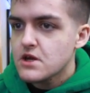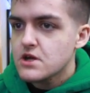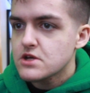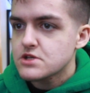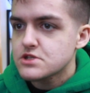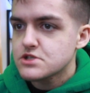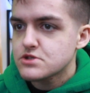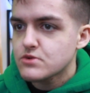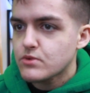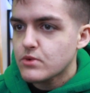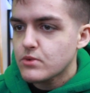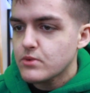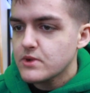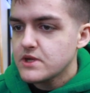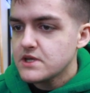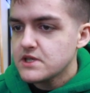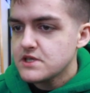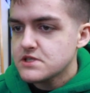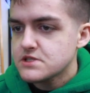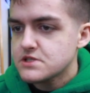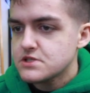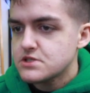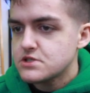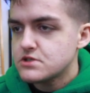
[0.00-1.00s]
So what we
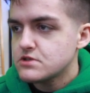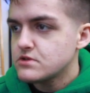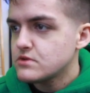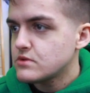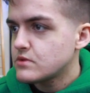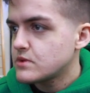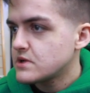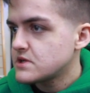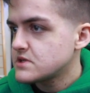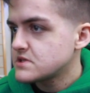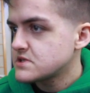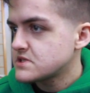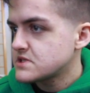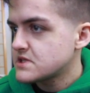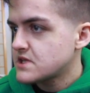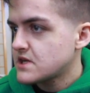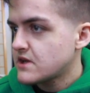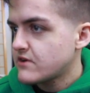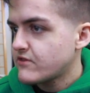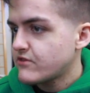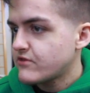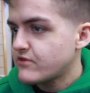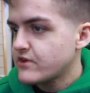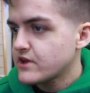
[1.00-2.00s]
need to do is
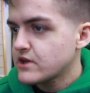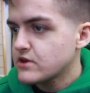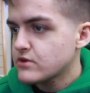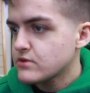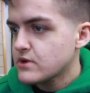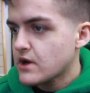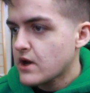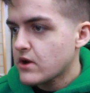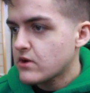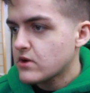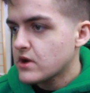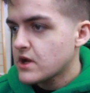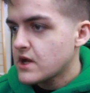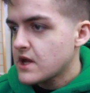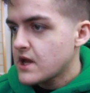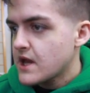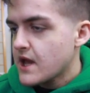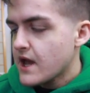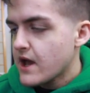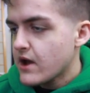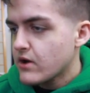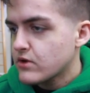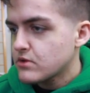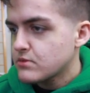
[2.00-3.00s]
then figure out
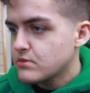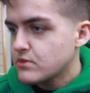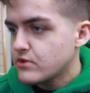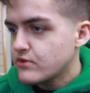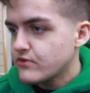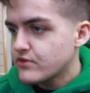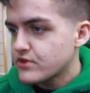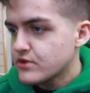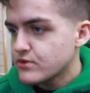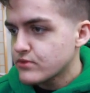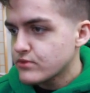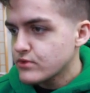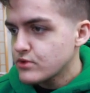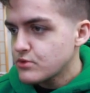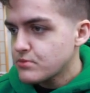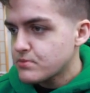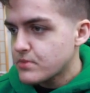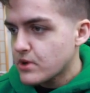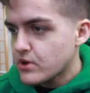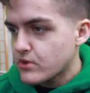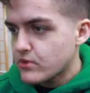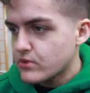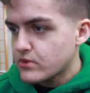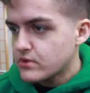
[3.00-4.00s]
how to move the root
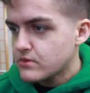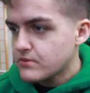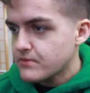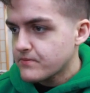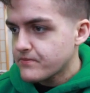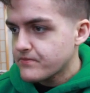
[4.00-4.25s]
bone.